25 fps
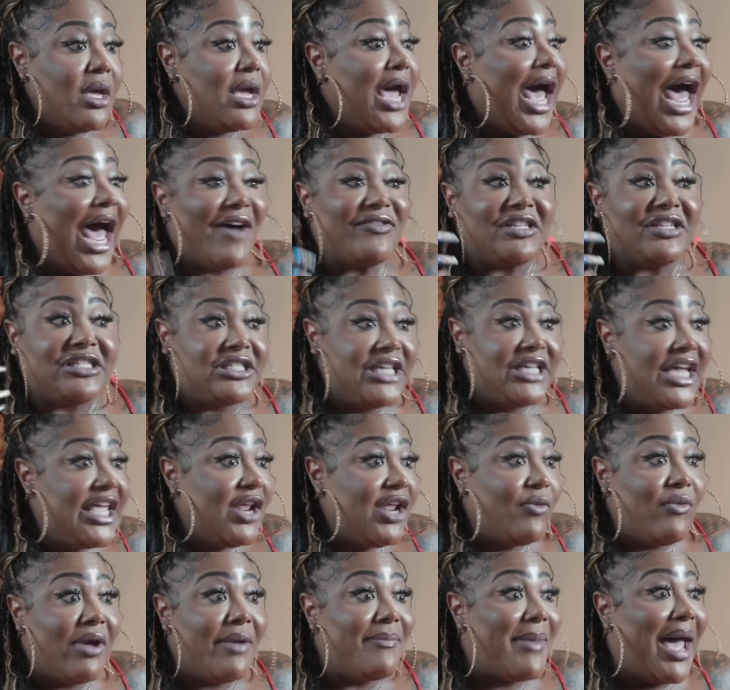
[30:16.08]
I've seen
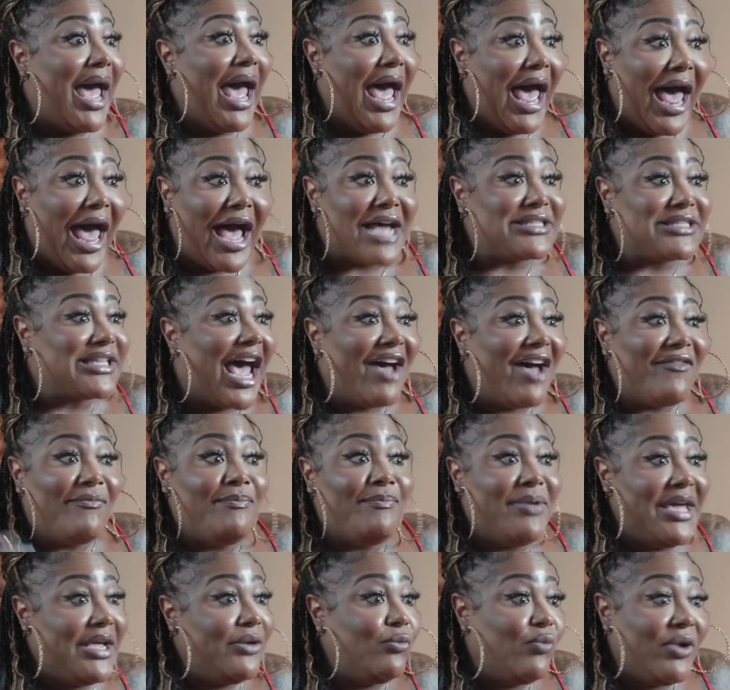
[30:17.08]
it with my eyes. I've
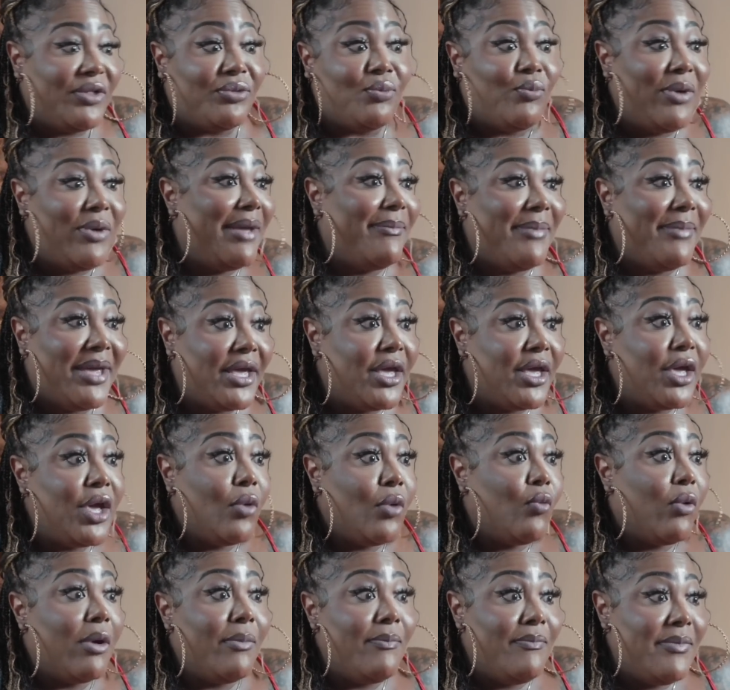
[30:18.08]
been with women
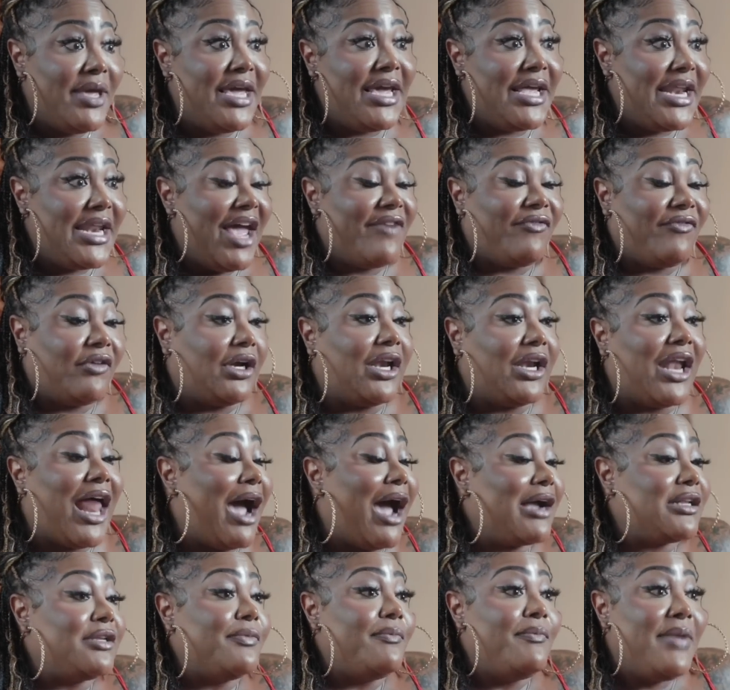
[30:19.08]
where men have
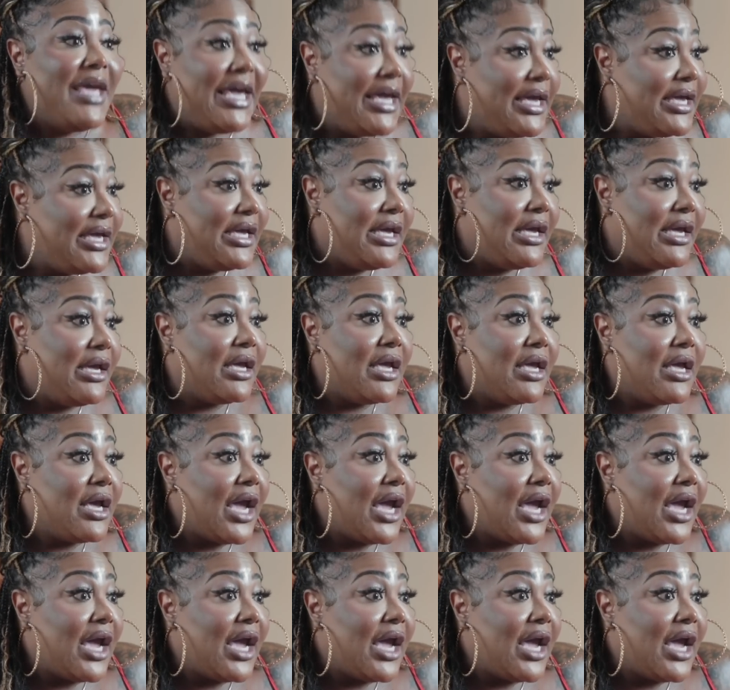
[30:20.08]
clocked me